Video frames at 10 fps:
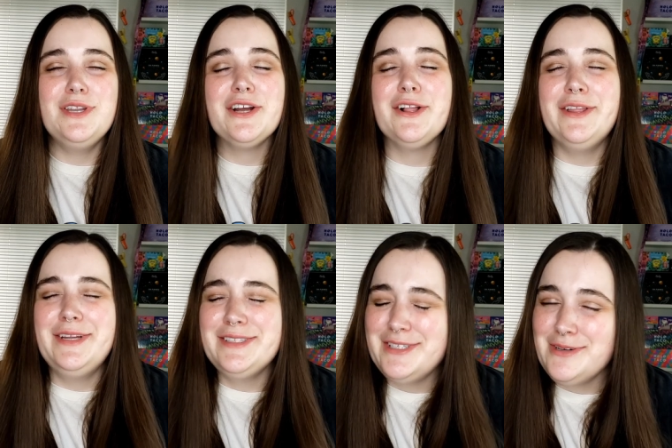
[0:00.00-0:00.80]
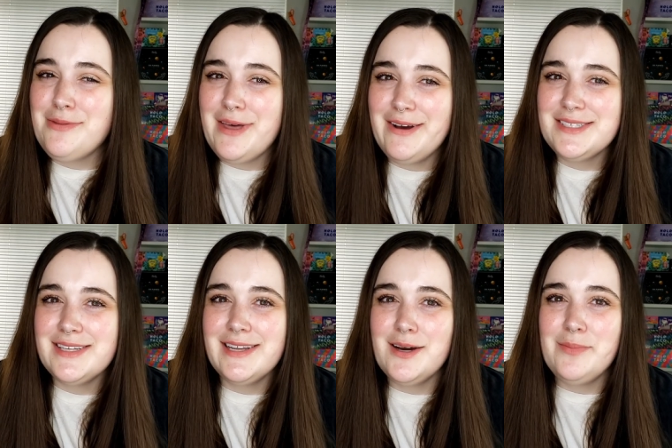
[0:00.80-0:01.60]
nearly
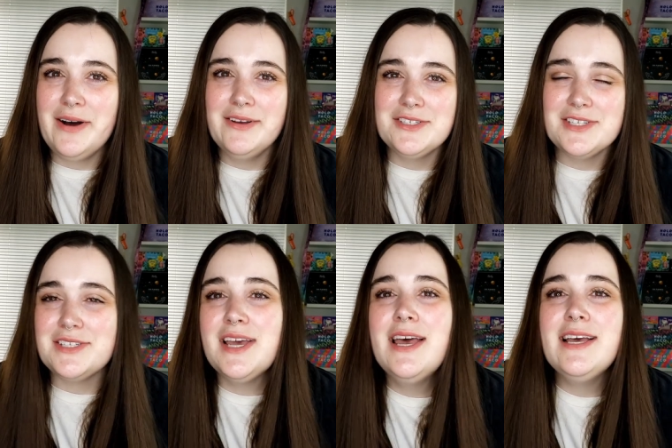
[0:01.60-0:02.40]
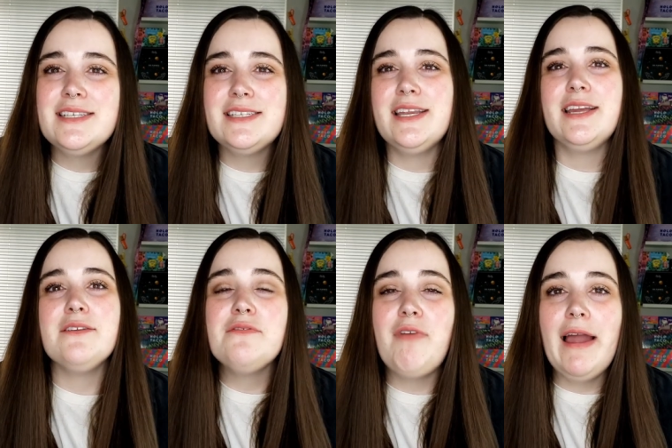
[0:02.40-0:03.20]
2,000 nail polishes sitting
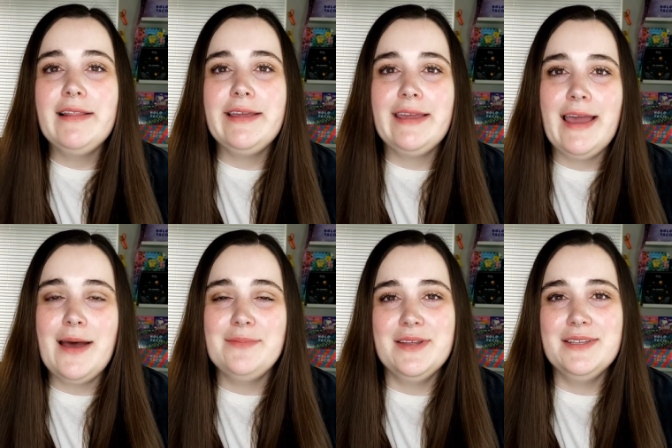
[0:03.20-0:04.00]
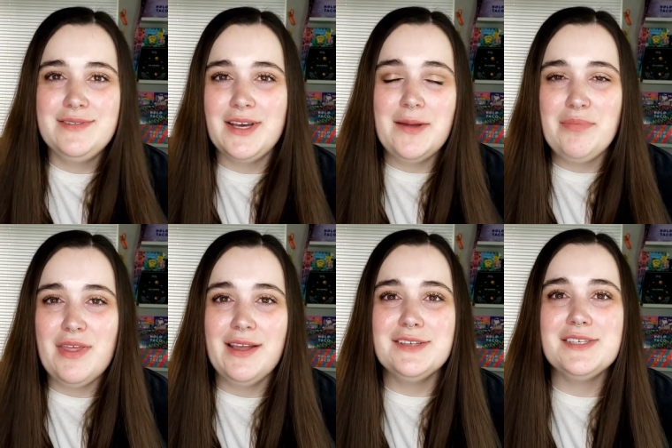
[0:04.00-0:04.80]
in filing cabinet type
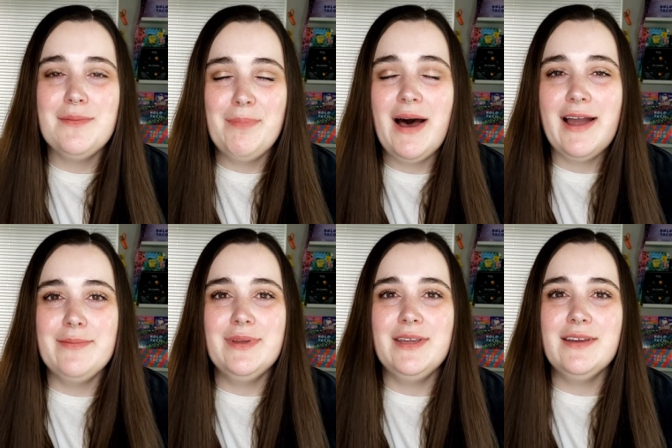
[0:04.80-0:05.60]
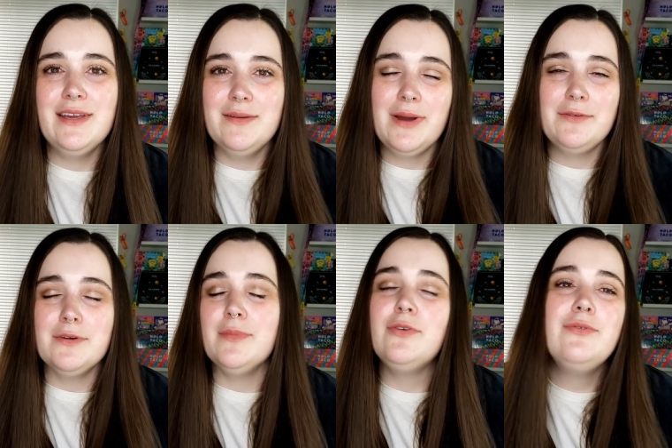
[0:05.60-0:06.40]
things behind me in my
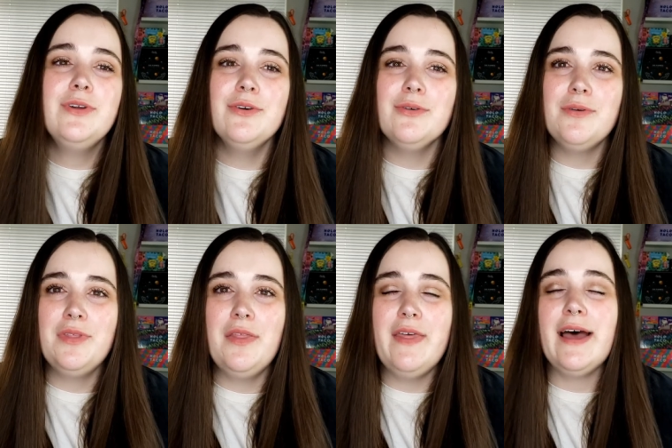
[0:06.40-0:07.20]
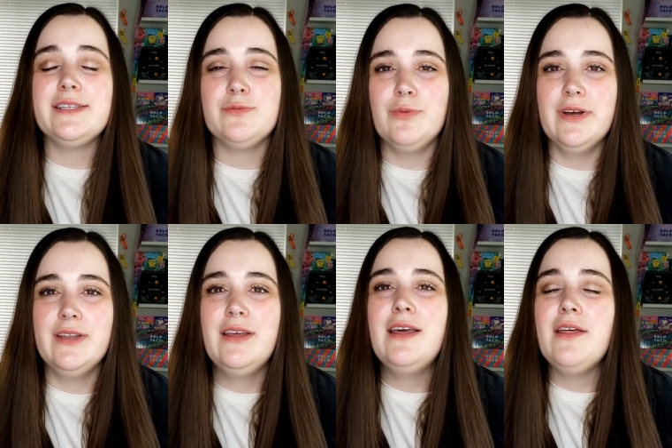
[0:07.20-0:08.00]
room. Who knew that that's what
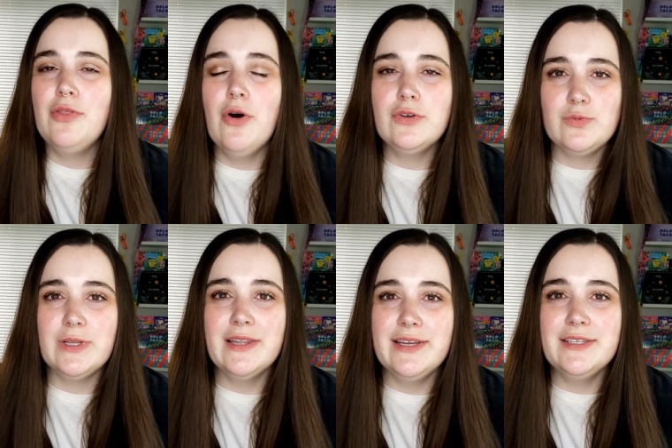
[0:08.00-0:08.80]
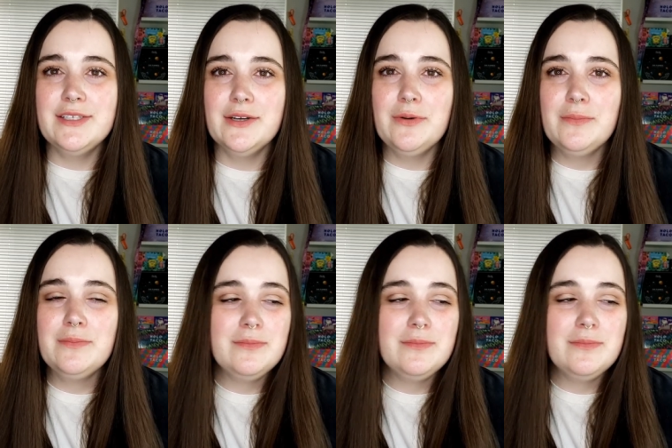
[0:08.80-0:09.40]
those would lead to?